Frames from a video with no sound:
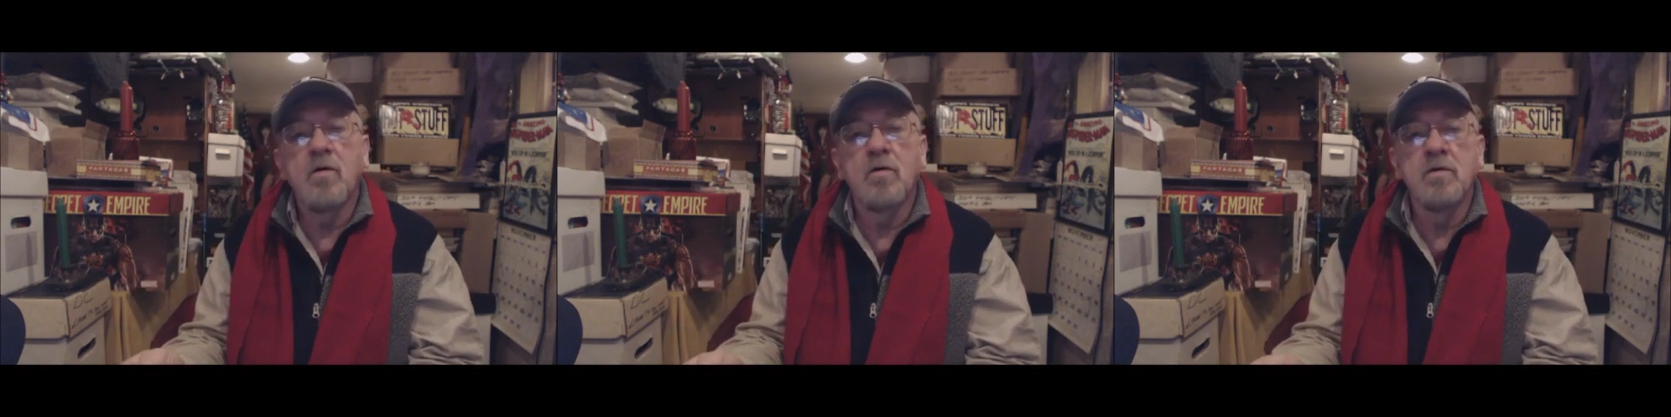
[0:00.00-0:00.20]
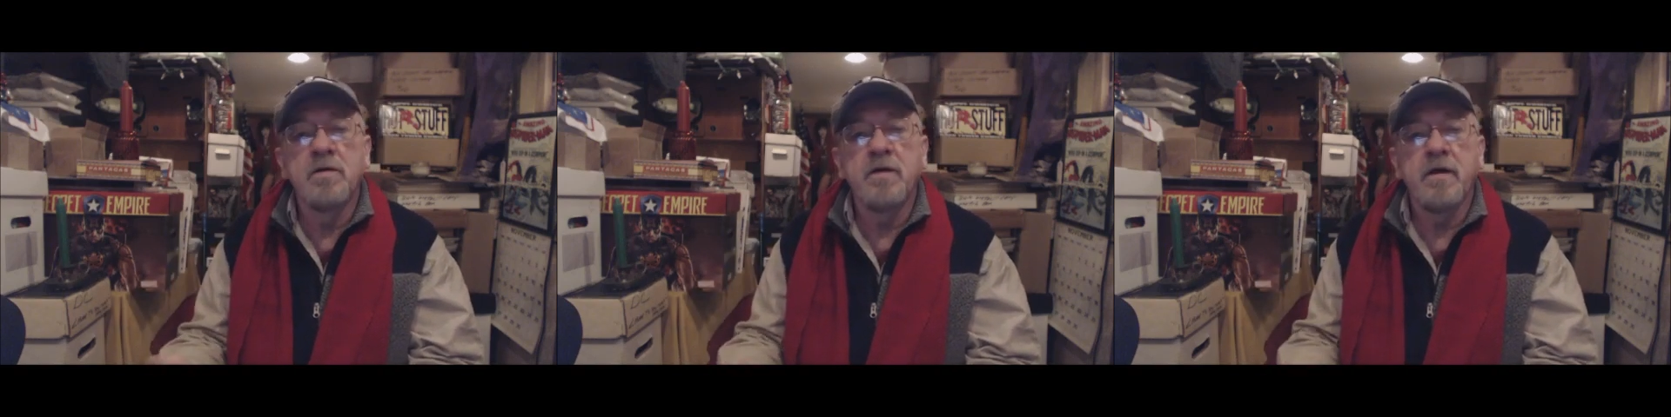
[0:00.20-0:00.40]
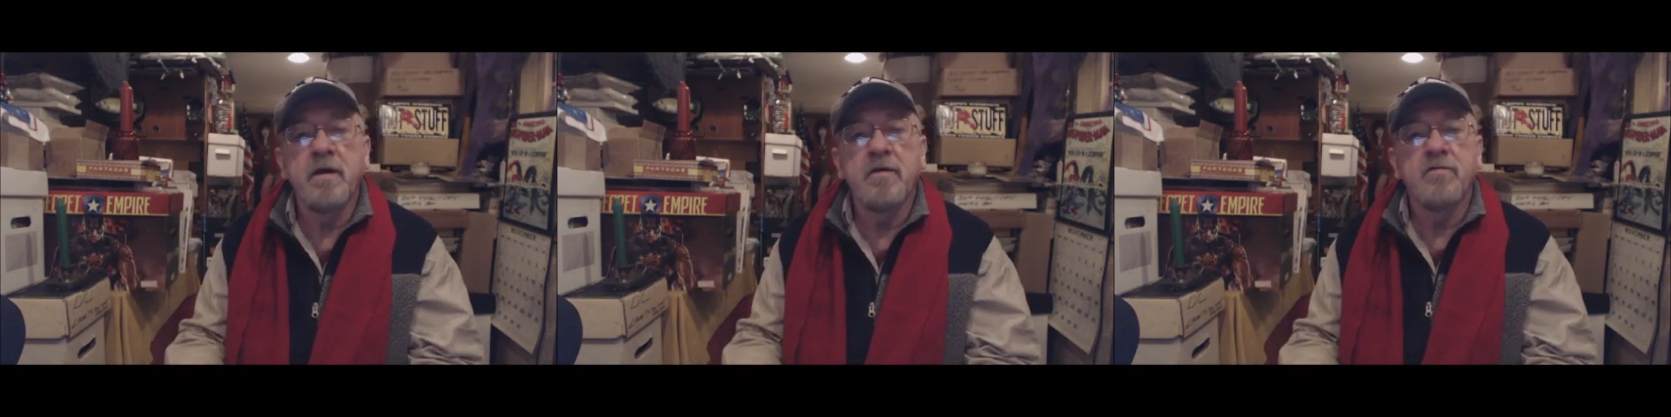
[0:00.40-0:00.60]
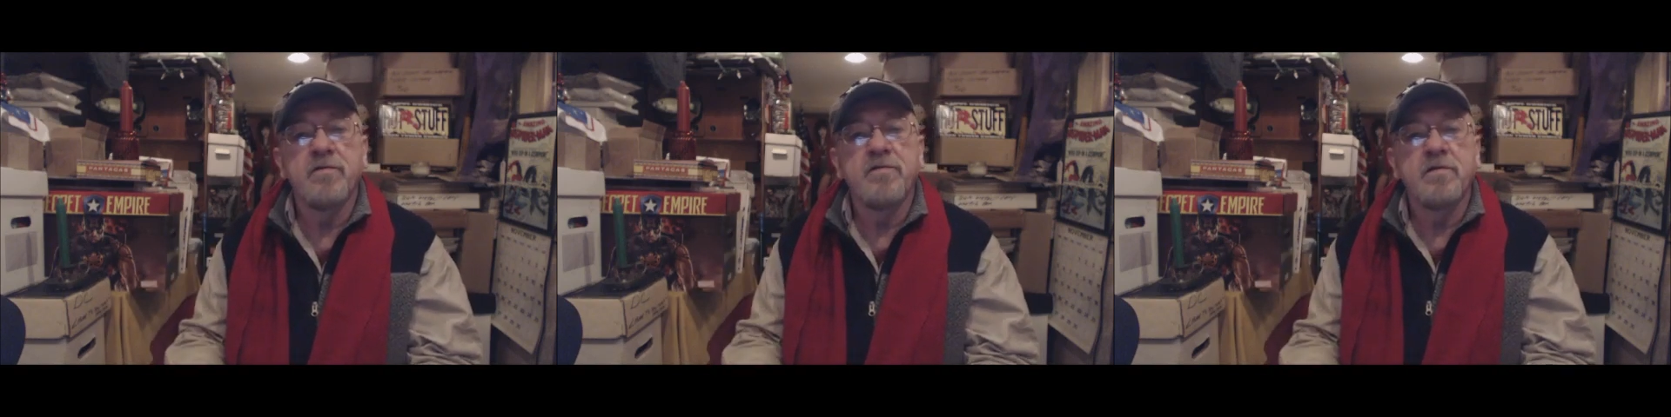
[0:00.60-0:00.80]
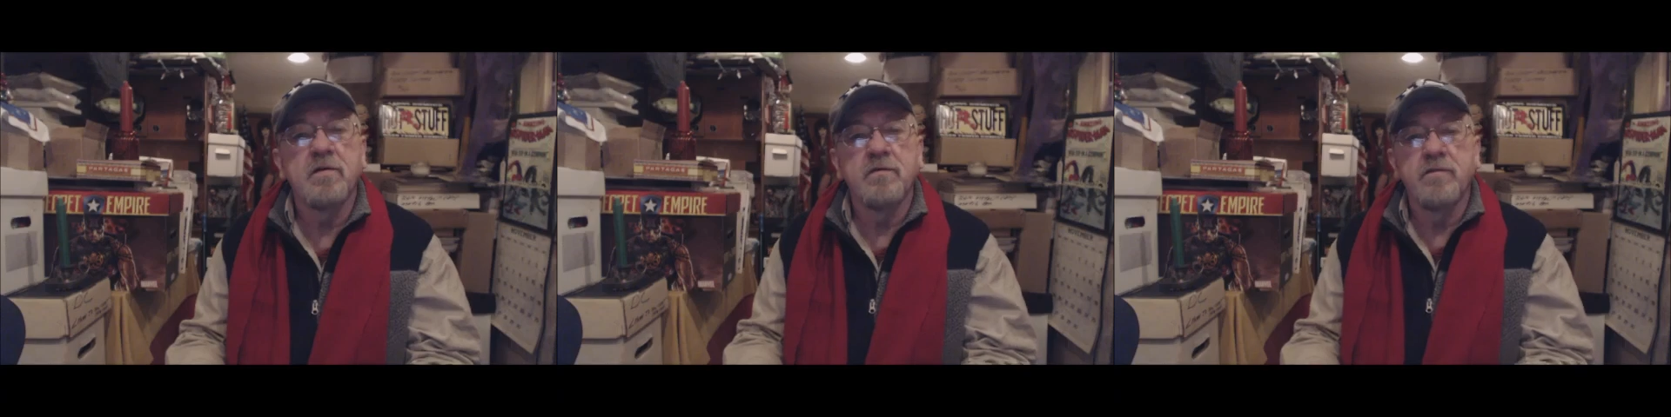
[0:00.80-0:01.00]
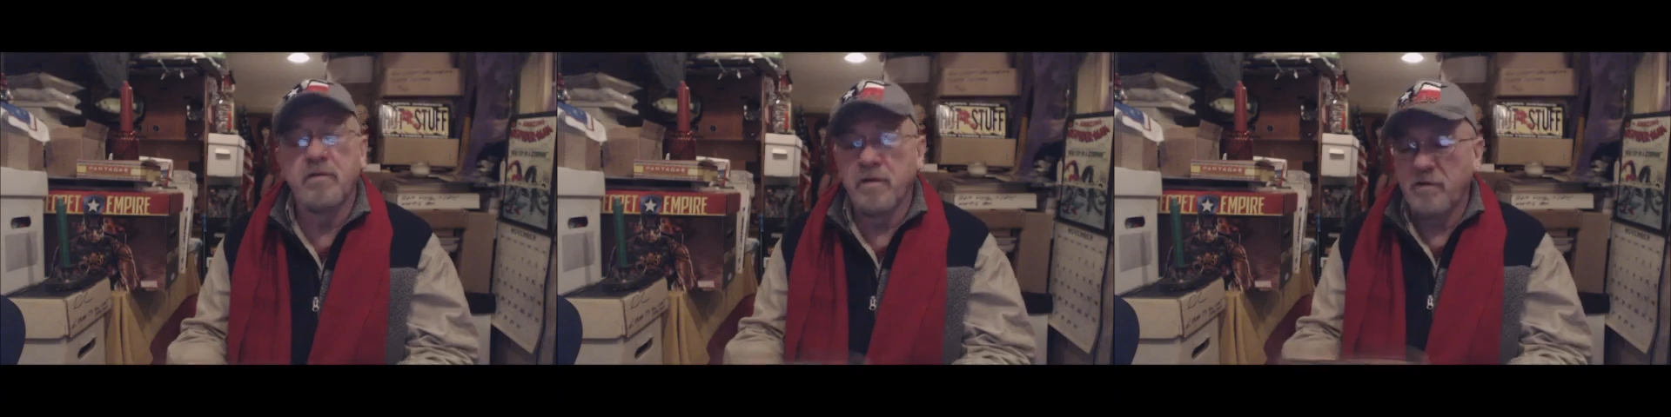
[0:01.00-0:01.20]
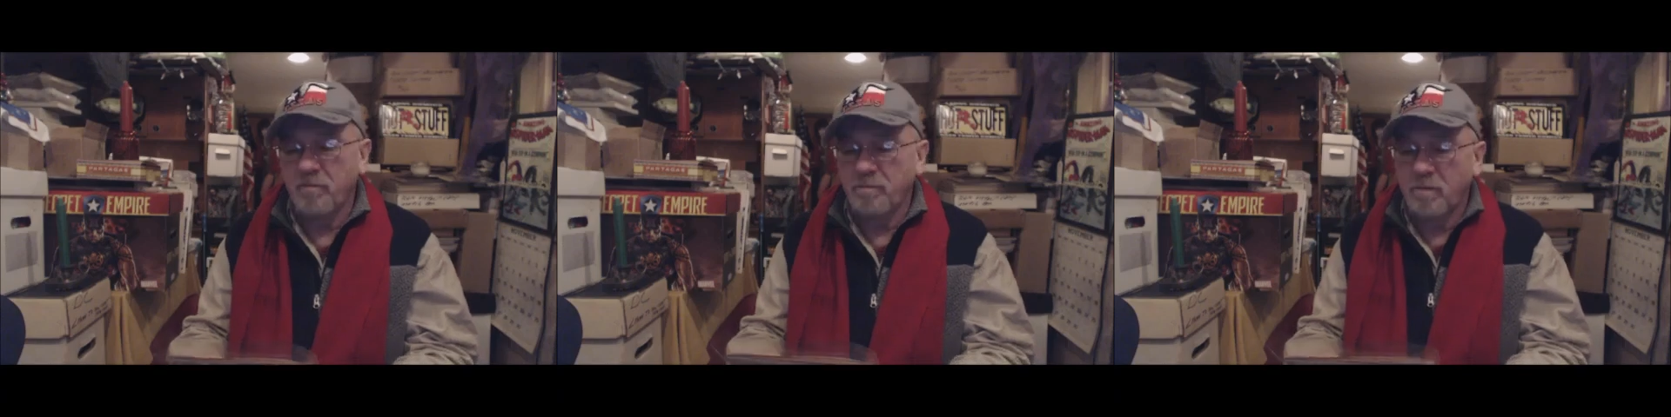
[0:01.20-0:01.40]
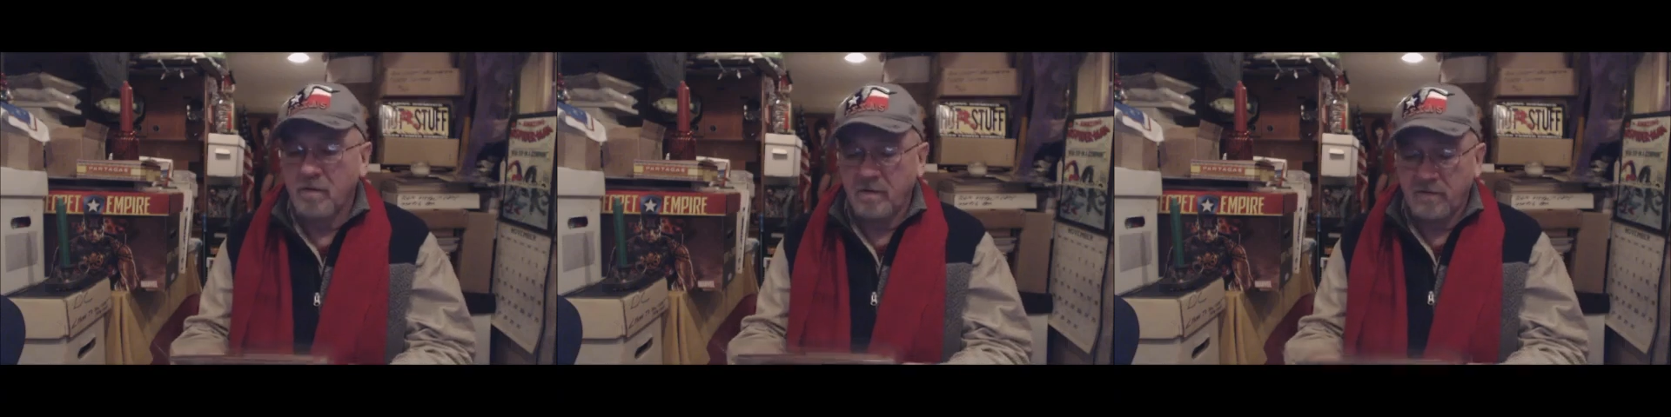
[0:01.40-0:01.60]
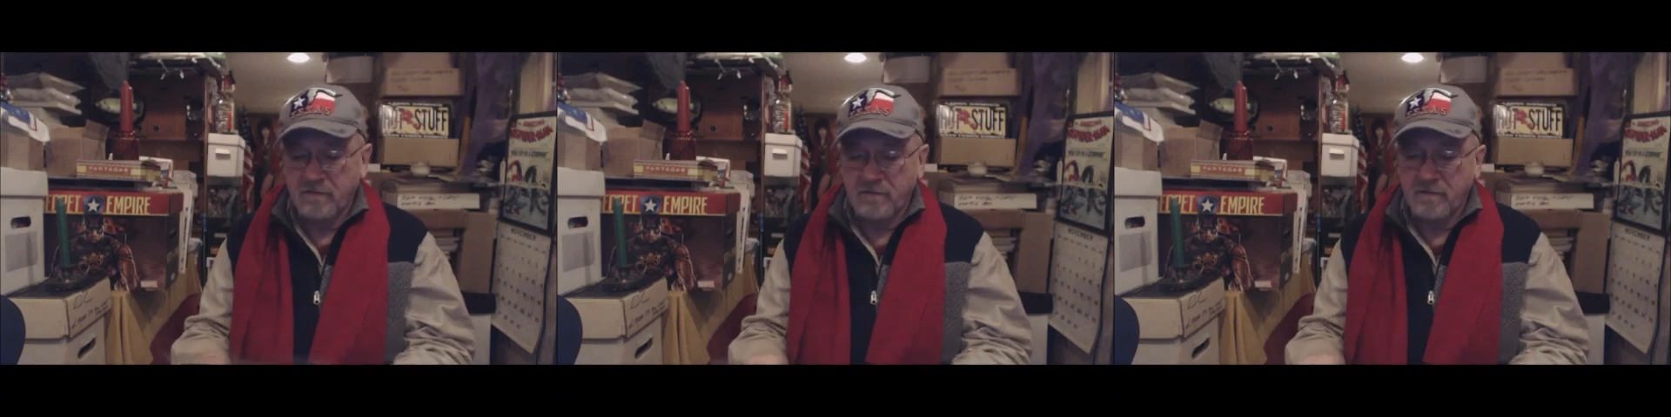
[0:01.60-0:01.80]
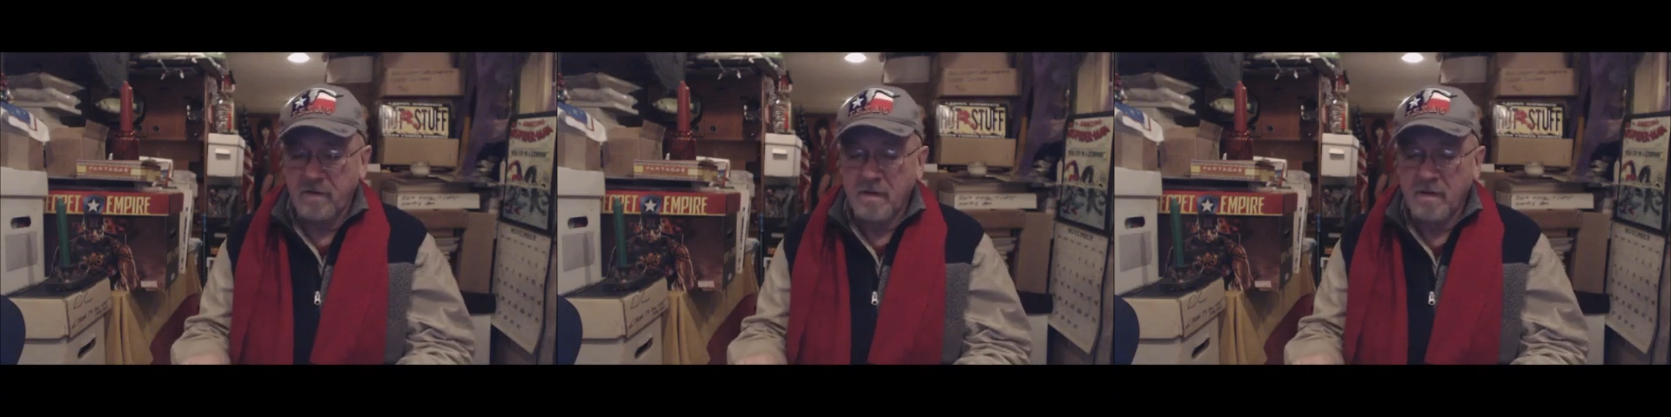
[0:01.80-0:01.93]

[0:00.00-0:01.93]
Golden Age or Silver Age books,